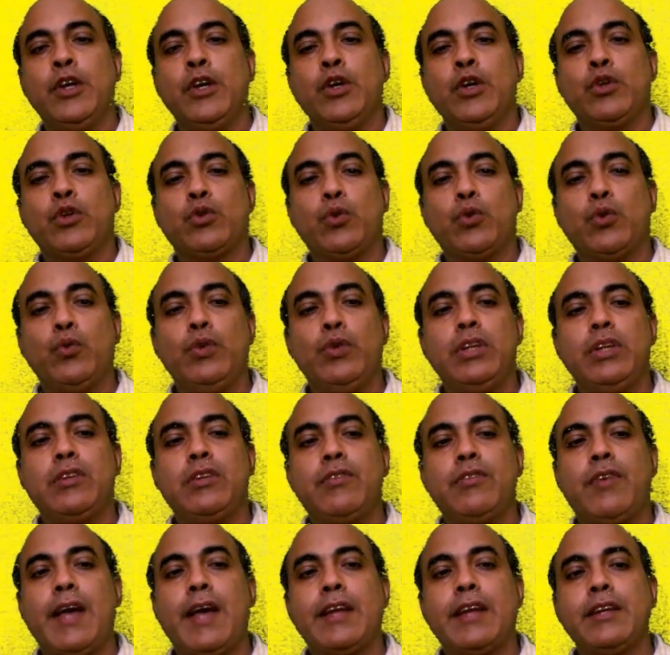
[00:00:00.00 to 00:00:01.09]
So which
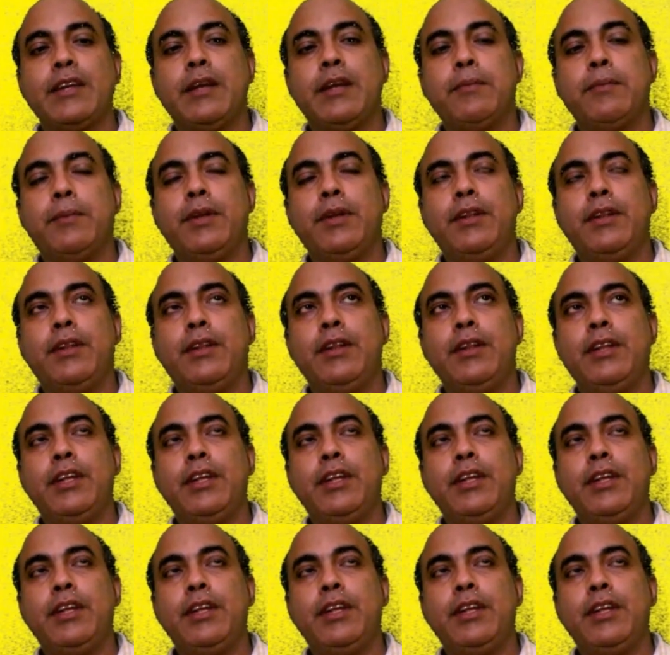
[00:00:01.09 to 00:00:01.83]
variable